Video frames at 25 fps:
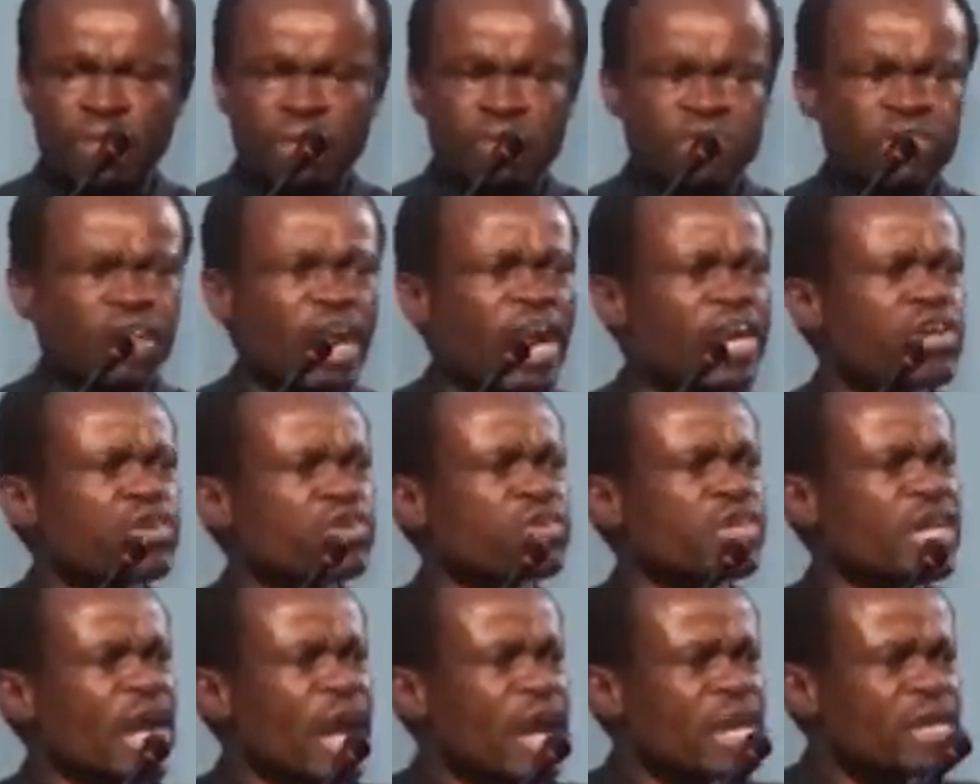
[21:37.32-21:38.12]
They are
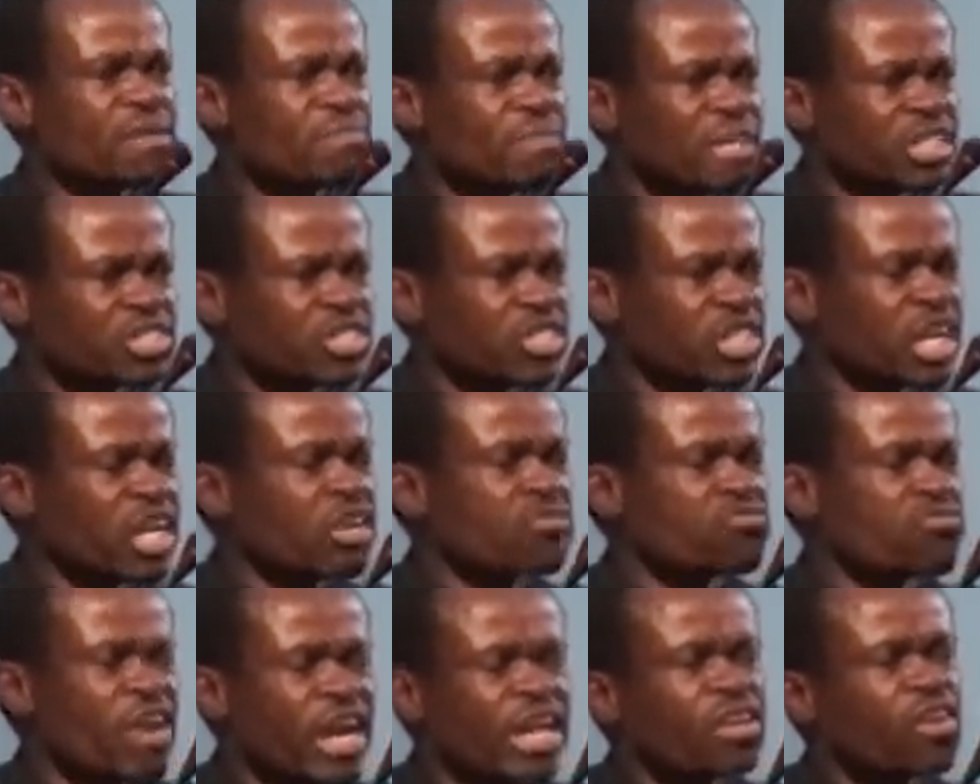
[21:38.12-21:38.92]
unanimous
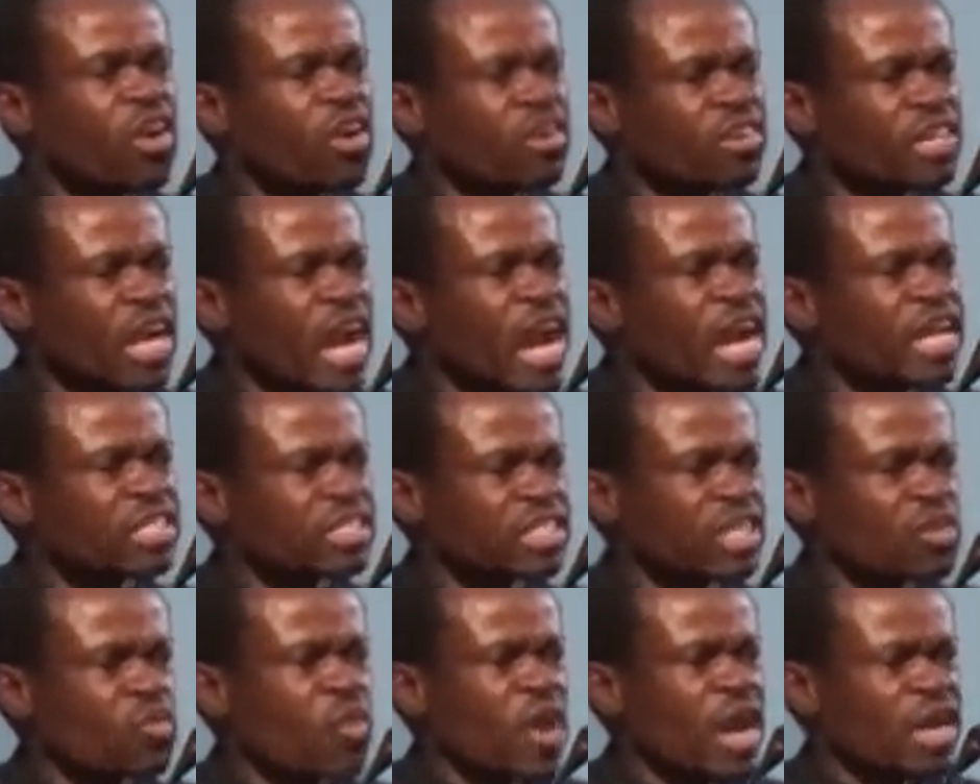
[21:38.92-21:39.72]
in
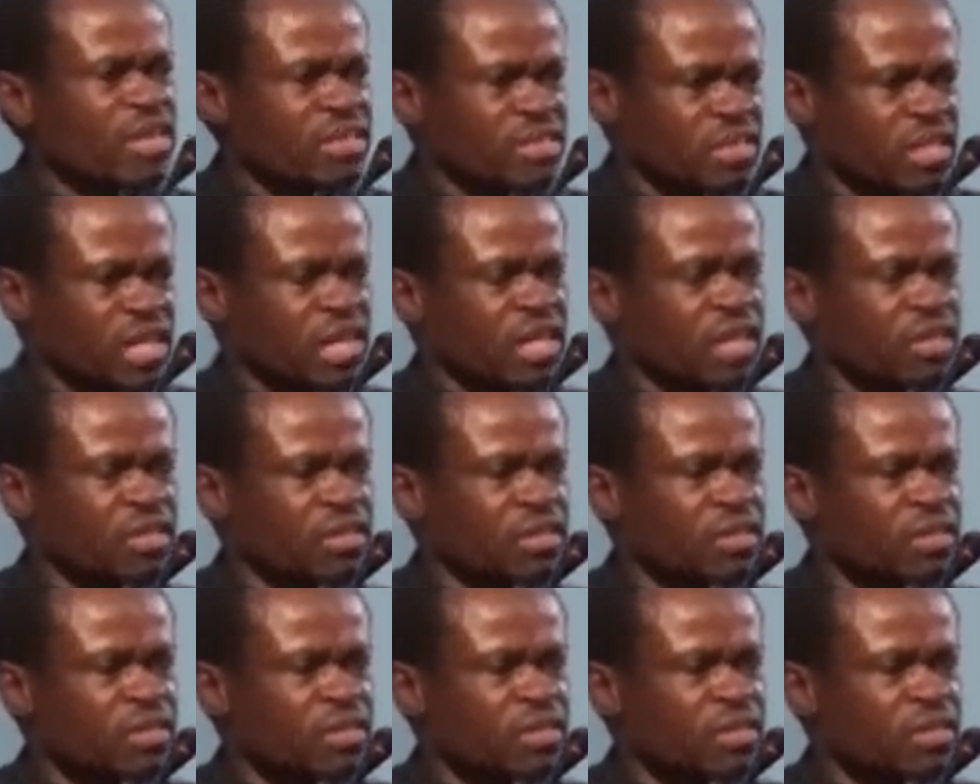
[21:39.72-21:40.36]
recognizing one thing,